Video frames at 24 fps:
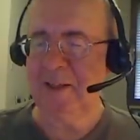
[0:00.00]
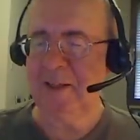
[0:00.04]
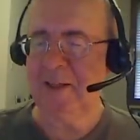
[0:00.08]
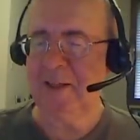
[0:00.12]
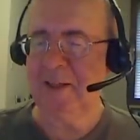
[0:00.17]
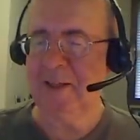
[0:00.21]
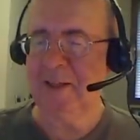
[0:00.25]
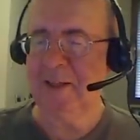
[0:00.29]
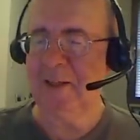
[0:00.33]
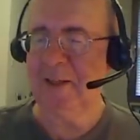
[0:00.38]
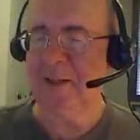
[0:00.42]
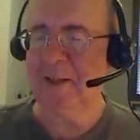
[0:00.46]

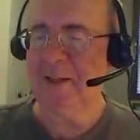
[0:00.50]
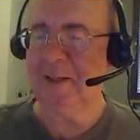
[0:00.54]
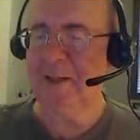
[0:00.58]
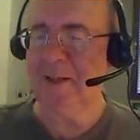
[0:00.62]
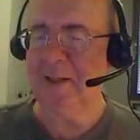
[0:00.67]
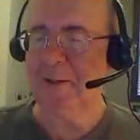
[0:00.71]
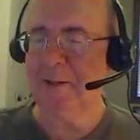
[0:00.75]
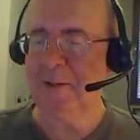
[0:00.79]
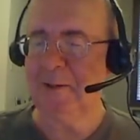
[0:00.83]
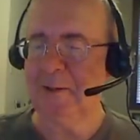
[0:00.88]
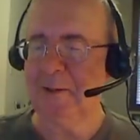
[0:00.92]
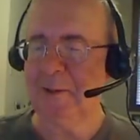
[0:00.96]
And
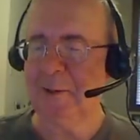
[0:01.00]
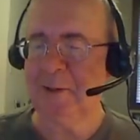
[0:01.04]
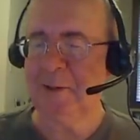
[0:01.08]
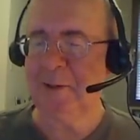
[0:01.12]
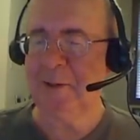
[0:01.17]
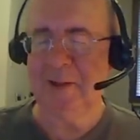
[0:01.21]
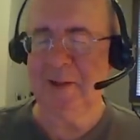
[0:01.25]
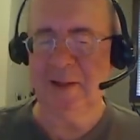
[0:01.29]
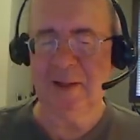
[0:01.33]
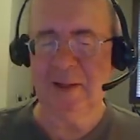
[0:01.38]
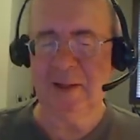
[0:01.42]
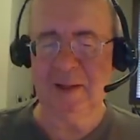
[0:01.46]

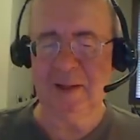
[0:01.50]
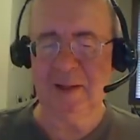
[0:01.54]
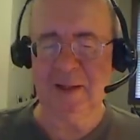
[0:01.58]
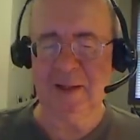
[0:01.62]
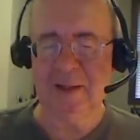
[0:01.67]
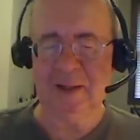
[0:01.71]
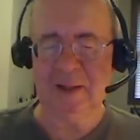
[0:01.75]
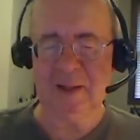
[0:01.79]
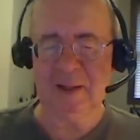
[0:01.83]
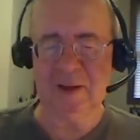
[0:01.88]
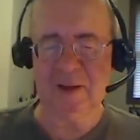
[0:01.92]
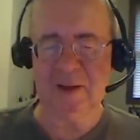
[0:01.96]

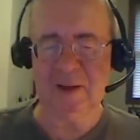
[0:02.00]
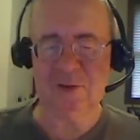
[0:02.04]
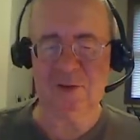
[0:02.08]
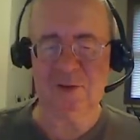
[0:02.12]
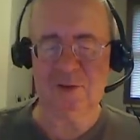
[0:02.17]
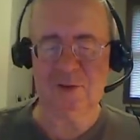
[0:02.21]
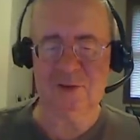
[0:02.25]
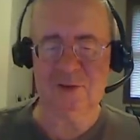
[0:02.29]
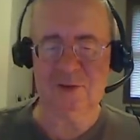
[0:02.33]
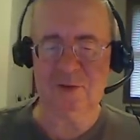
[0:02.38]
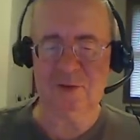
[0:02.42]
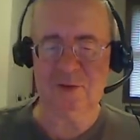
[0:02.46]
I
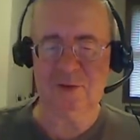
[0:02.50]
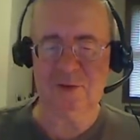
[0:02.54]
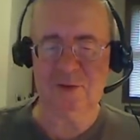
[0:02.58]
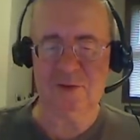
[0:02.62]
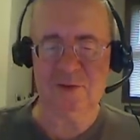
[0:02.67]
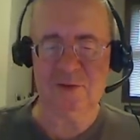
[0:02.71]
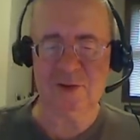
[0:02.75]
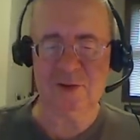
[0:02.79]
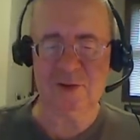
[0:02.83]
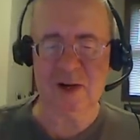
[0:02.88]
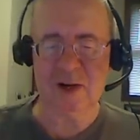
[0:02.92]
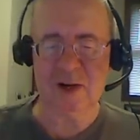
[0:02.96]
guess
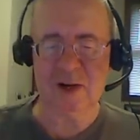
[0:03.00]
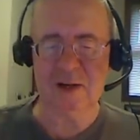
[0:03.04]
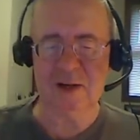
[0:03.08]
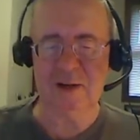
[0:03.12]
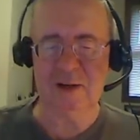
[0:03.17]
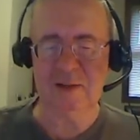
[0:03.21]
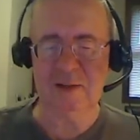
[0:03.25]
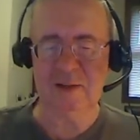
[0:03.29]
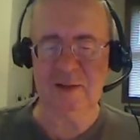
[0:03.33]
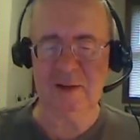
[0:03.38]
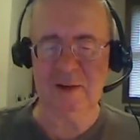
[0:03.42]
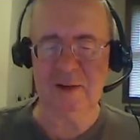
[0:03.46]

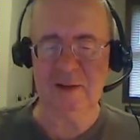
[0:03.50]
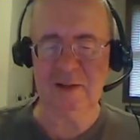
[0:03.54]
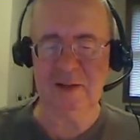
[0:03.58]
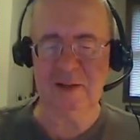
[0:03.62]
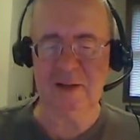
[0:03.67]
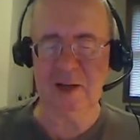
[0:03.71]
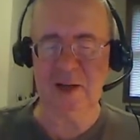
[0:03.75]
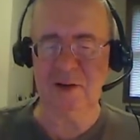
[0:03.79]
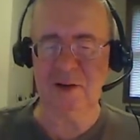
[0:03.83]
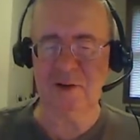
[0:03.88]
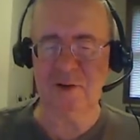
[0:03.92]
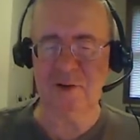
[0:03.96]
John and
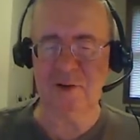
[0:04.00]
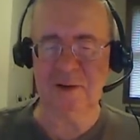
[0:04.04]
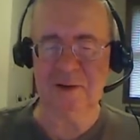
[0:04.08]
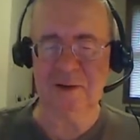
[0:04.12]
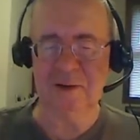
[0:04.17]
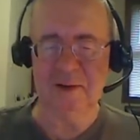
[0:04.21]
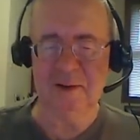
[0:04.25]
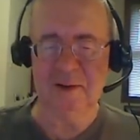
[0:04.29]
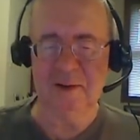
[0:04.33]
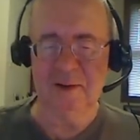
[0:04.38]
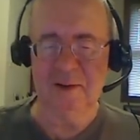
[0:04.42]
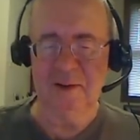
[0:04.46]
Ted, you're
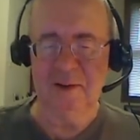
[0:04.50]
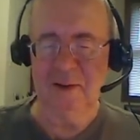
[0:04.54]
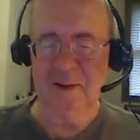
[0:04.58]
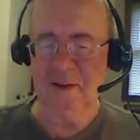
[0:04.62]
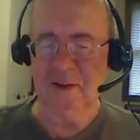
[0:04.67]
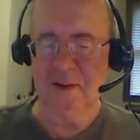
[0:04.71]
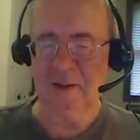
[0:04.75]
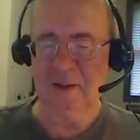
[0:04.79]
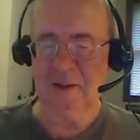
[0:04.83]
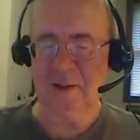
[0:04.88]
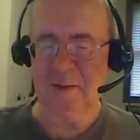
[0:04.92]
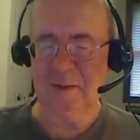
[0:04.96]

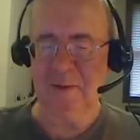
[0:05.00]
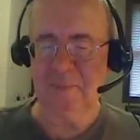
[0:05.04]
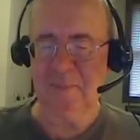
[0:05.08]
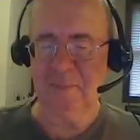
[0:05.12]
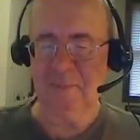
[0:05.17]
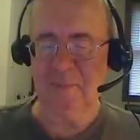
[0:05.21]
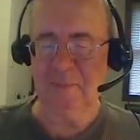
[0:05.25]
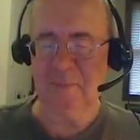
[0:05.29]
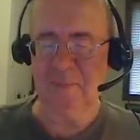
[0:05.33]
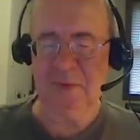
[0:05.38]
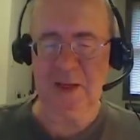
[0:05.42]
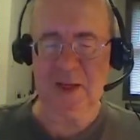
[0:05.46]

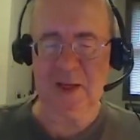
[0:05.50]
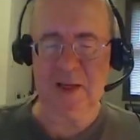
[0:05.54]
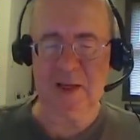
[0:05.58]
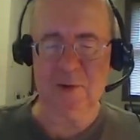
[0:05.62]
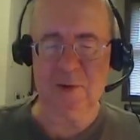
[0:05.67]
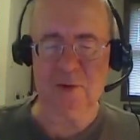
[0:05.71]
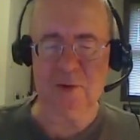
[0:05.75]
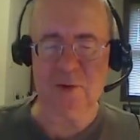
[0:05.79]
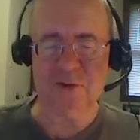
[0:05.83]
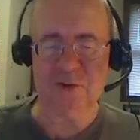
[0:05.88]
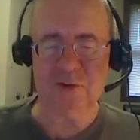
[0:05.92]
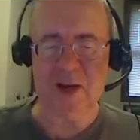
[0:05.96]
taking
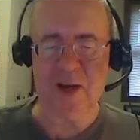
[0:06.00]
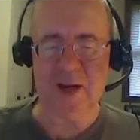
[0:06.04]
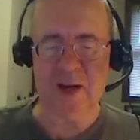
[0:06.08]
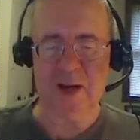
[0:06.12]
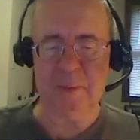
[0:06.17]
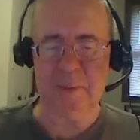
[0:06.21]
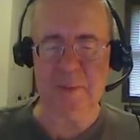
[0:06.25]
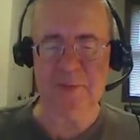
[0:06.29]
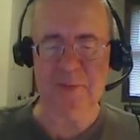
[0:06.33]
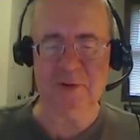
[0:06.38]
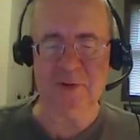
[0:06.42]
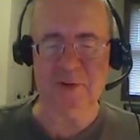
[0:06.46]
those
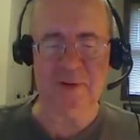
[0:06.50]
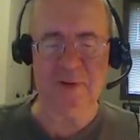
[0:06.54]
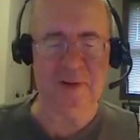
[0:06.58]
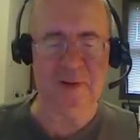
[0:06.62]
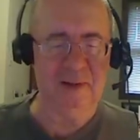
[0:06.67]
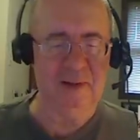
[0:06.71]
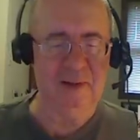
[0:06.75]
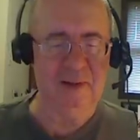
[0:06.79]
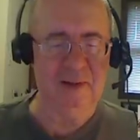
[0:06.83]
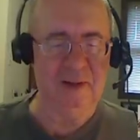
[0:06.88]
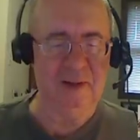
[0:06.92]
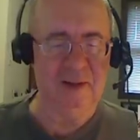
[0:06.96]
sign-ups
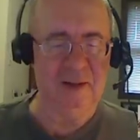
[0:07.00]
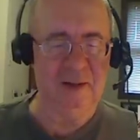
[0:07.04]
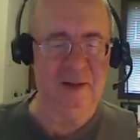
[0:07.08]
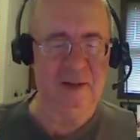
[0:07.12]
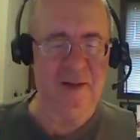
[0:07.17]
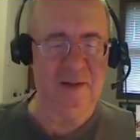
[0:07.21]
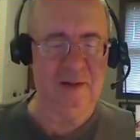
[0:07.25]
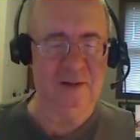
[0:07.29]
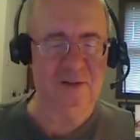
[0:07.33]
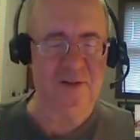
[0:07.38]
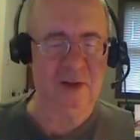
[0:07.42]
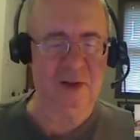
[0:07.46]

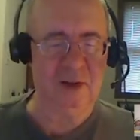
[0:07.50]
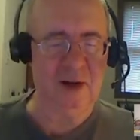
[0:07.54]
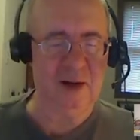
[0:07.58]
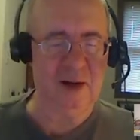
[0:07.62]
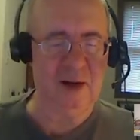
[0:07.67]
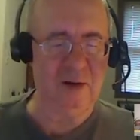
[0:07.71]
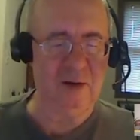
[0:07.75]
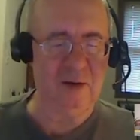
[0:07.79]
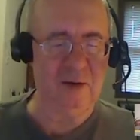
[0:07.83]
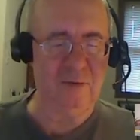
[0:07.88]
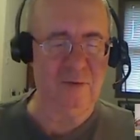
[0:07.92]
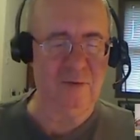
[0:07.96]
and sending
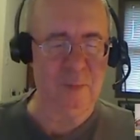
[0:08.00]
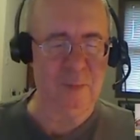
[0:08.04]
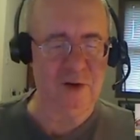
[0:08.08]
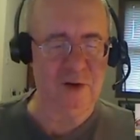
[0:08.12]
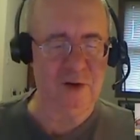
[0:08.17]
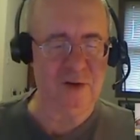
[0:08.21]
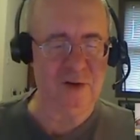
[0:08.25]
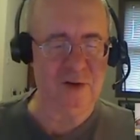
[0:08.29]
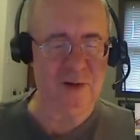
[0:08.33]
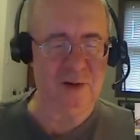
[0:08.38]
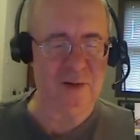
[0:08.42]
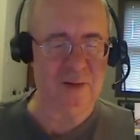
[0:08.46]
out
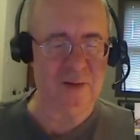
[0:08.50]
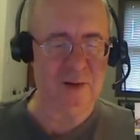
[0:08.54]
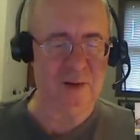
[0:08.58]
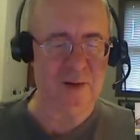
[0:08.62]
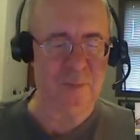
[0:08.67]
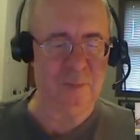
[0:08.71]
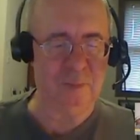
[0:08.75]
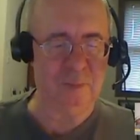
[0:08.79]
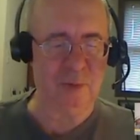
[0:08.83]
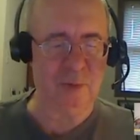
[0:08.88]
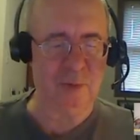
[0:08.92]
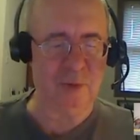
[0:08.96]
information to
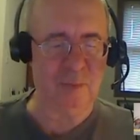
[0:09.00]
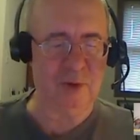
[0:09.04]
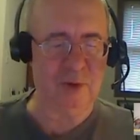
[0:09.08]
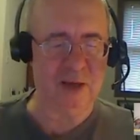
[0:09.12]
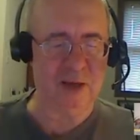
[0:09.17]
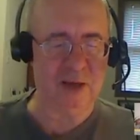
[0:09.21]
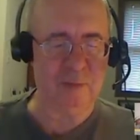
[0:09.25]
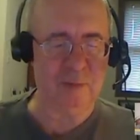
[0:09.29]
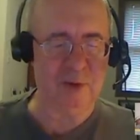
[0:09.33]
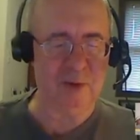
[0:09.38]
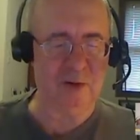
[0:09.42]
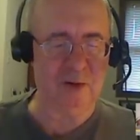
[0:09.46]
people by
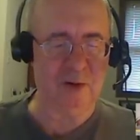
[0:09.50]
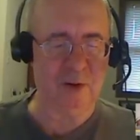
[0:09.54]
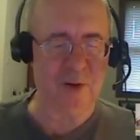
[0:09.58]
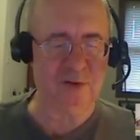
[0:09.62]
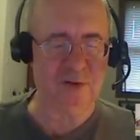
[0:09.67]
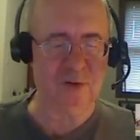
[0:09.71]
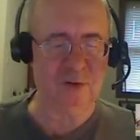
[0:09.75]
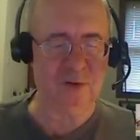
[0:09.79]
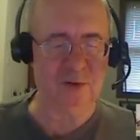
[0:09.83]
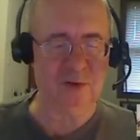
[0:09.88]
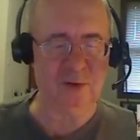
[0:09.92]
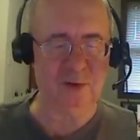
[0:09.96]
email
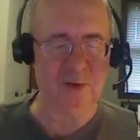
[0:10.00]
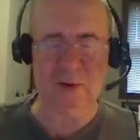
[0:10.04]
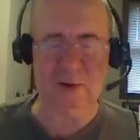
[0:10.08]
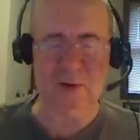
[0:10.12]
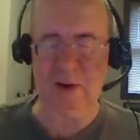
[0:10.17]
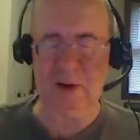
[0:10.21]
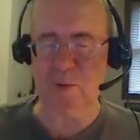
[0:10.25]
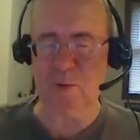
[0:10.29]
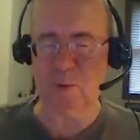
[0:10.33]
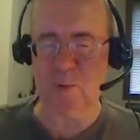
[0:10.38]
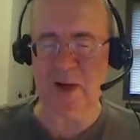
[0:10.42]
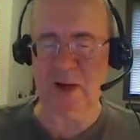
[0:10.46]
also, so they'll
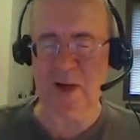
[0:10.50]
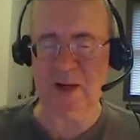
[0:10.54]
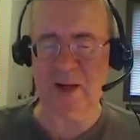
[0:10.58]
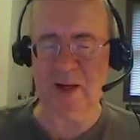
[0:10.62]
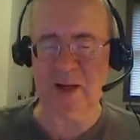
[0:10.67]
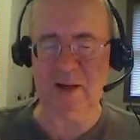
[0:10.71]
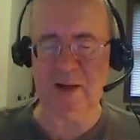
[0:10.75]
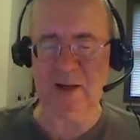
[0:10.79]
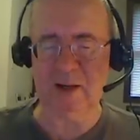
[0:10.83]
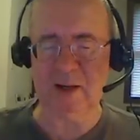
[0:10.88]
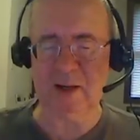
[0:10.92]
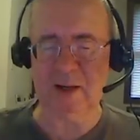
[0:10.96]
have a way to
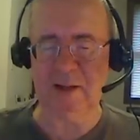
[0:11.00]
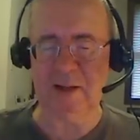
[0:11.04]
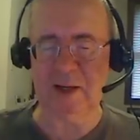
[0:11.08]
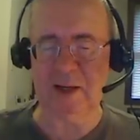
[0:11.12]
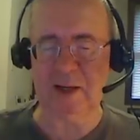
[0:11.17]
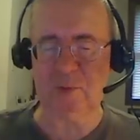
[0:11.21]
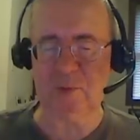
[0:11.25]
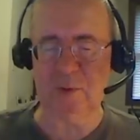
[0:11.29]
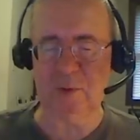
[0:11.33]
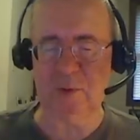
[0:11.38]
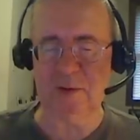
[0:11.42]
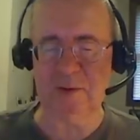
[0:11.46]
get in
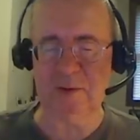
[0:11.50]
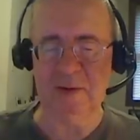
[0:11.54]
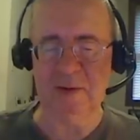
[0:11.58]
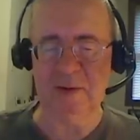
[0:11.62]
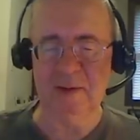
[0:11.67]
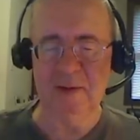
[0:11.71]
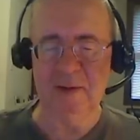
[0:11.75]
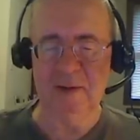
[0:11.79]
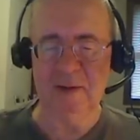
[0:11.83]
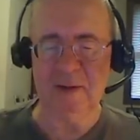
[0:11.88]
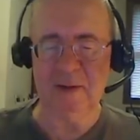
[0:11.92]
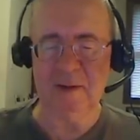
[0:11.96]
contact with you
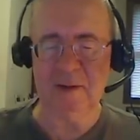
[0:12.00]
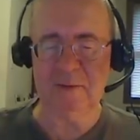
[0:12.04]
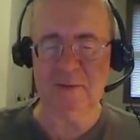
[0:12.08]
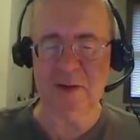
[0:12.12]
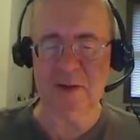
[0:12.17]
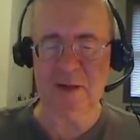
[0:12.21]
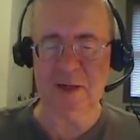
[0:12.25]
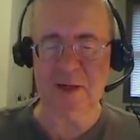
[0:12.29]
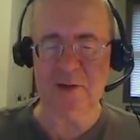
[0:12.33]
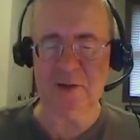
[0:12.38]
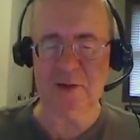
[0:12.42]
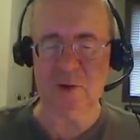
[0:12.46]
if
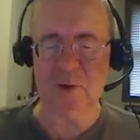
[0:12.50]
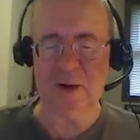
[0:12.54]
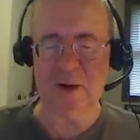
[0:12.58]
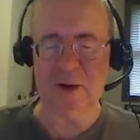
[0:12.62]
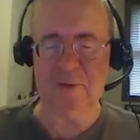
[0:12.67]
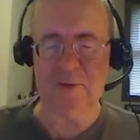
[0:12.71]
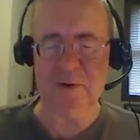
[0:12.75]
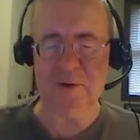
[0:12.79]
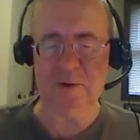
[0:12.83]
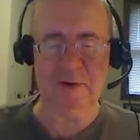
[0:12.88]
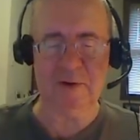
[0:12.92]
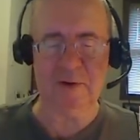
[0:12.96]
they need to
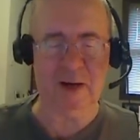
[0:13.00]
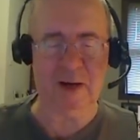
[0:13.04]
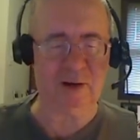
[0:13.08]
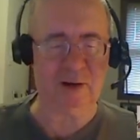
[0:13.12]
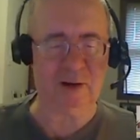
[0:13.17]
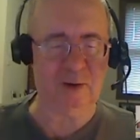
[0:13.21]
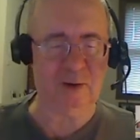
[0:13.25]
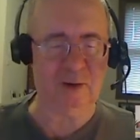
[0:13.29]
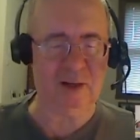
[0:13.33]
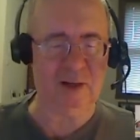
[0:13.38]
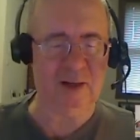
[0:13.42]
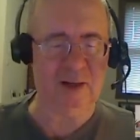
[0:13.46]
after the
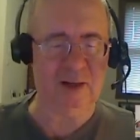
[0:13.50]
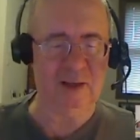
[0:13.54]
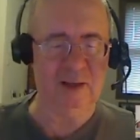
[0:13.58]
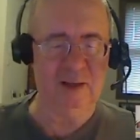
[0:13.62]
fact, right?